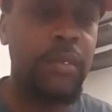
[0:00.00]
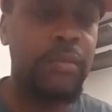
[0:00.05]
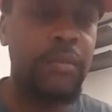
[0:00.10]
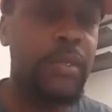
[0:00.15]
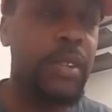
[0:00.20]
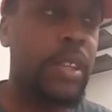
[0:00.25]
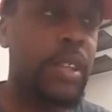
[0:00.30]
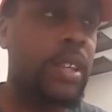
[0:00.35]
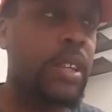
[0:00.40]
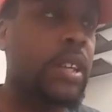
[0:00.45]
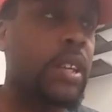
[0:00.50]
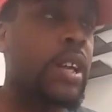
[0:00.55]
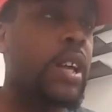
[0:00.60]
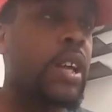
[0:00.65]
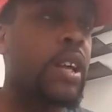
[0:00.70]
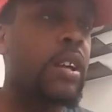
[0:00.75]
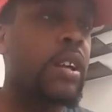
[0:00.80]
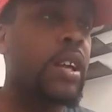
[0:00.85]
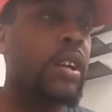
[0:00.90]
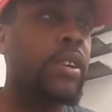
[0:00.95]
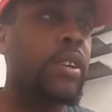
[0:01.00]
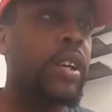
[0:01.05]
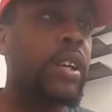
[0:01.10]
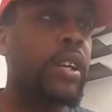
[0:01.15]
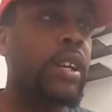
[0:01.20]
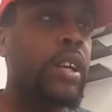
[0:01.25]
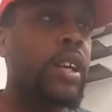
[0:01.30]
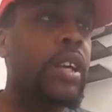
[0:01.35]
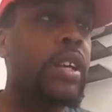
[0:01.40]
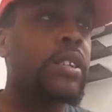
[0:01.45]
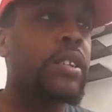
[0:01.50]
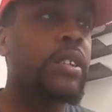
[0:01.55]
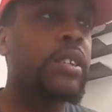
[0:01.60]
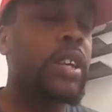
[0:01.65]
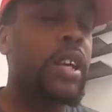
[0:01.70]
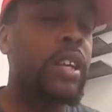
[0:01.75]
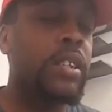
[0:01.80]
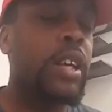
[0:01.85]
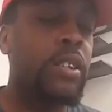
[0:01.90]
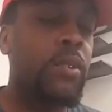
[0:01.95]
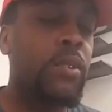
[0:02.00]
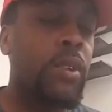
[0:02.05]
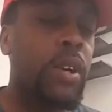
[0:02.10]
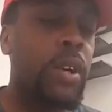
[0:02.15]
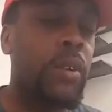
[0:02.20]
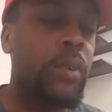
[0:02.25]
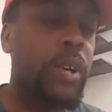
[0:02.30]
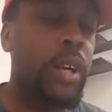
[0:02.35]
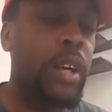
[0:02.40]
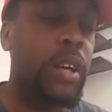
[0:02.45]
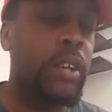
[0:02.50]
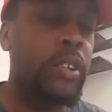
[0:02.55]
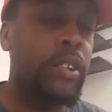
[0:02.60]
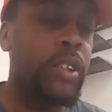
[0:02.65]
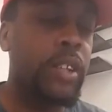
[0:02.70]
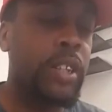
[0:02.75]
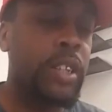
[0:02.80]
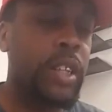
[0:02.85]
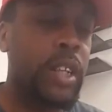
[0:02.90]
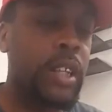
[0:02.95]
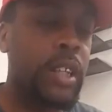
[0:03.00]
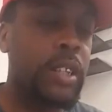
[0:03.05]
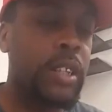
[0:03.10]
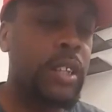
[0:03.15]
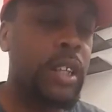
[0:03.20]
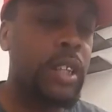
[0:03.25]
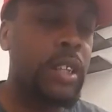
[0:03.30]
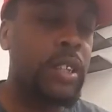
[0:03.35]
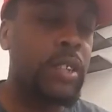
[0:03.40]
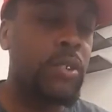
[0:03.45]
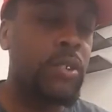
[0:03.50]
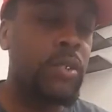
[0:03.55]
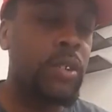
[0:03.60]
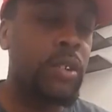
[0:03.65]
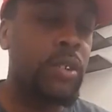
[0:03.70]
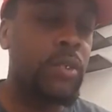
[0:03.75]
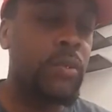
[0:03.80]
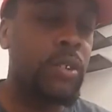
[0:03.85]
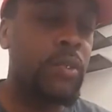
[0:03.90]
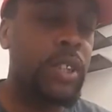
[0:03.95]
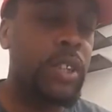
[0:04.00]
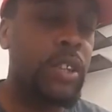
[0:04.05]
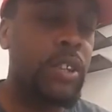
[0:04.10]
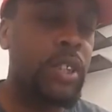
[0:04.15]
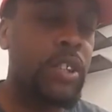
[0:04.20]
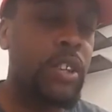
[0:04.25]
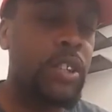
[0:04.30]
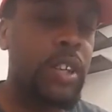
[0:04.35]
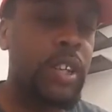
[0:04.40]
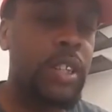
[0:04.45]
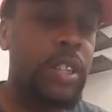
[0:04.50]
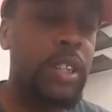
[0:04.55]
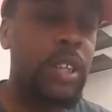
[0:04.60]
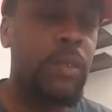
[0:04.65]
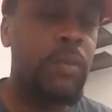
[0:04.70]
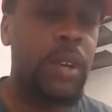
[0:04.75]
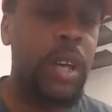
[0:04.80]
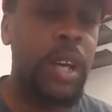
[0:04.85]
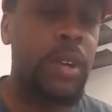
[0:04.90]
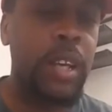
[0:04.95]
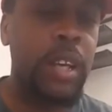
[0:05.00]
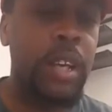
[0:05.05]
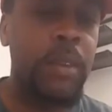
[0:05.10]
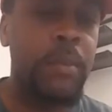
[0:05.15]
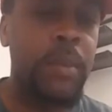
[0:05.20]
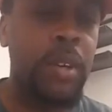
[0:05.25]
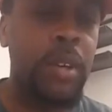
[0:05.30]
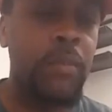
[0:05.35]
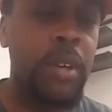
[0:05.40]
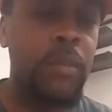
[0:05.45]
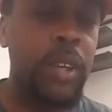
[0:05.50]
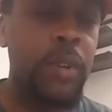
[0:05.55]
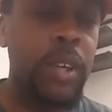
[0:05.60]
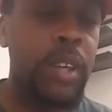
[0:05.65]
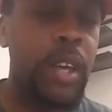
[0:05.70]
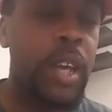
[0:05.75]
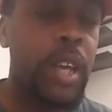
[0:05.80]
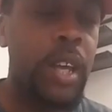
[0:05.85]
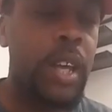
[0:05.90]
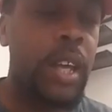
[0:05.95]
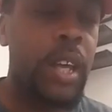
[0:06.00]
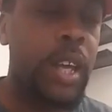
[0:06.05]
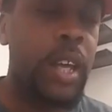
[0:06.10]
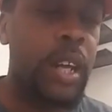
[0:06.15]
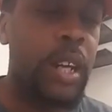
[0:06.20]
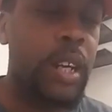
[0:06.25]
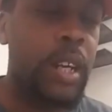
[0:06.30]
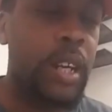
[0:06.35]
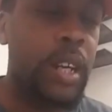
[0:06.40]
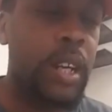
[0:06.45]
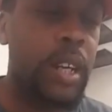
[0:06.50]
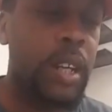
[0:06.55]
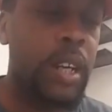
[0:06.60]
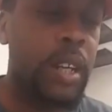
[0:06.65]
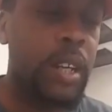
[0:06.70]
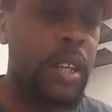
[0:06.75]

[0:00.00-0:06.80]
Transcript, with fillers: Oh, wow. Okay, so yeah, so uh, what I'll do here is, like I said, is do a little research on it, see what I can come up with,